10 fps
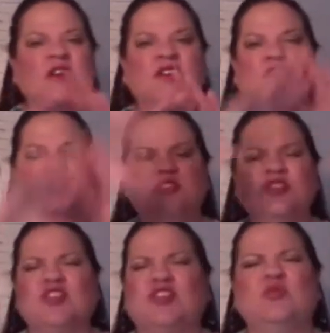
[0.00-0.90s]
there's
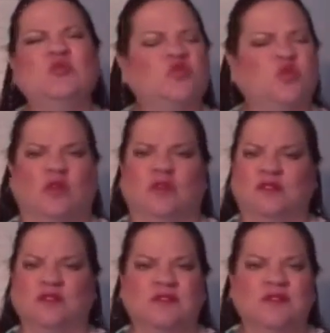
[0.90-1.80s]
this huge
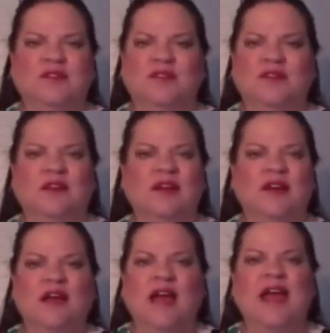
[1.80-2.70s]
world.
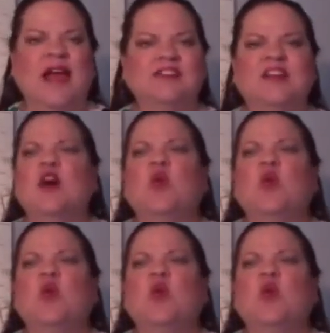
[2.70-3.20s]
And